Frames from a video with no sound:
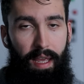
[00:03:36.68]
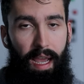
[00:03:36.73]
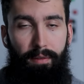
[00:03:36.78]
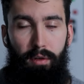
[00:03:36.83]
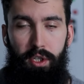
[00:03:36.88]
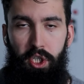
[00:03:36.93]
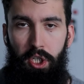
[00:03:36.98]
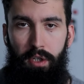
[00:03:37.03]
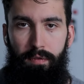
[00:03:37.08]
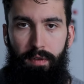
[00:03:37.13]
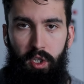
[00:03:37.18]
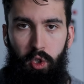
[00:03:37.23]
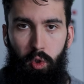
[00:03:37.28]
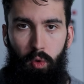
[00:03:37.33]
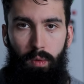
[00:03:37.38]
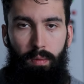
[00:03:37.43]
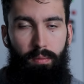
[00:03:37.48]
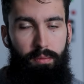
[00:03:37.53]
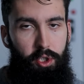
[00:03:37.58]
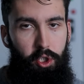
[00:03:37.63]
The average
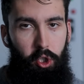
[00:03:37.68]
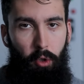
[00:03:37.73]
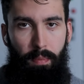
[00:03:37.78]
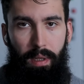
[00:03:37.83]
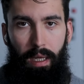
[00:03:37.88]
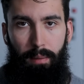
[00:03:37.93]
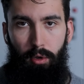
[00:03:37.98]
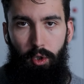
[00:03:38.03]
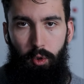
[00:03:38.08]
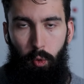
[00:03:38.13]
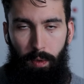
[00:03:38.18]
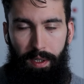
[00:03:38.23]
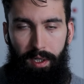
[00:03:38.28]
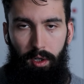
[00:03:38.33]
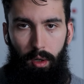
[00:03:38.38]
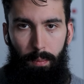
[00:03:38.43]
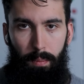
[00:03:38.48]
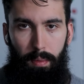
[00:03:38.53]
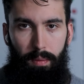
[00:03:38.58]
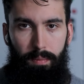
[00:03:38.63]
individual should be able to
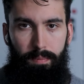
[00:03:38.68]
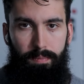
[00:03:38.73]
recomp.